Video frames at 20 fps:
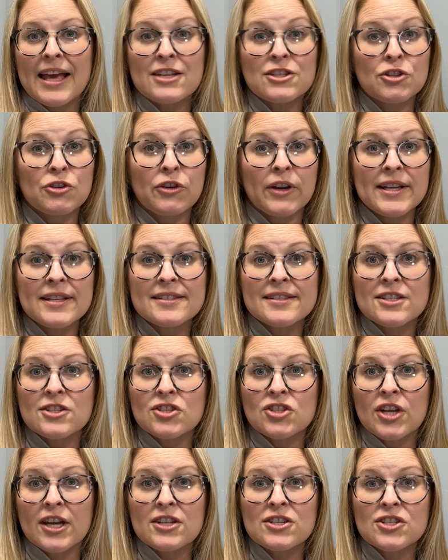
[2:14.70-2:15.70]
has great
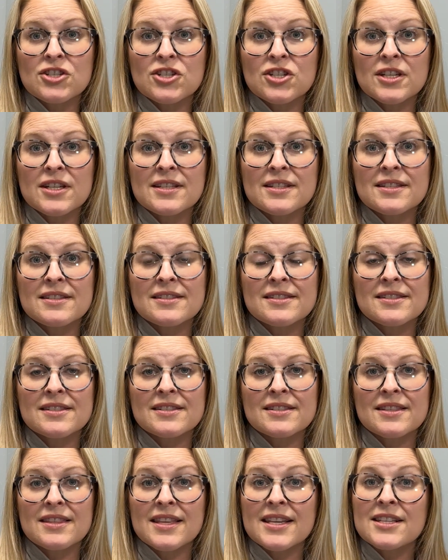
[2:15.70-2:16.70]

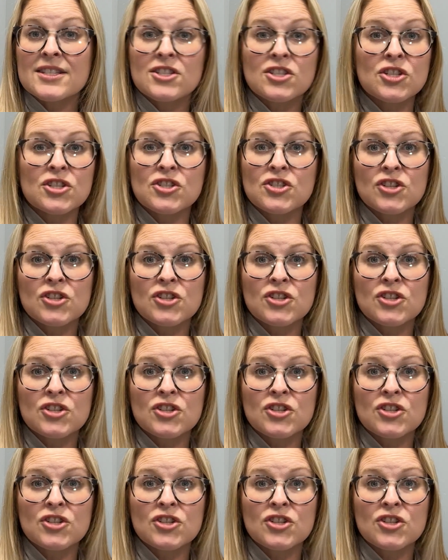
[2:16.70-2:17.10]
suggestions, things to